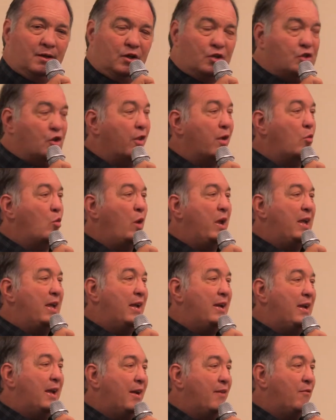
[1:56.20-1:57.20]
so that we
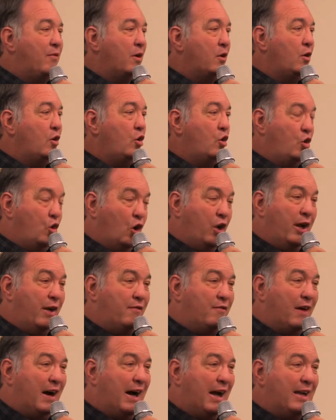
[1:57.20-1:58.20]
can give good
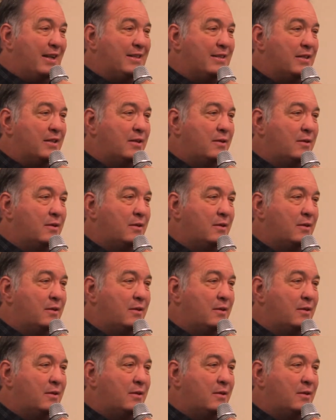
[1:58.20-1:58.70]
advice,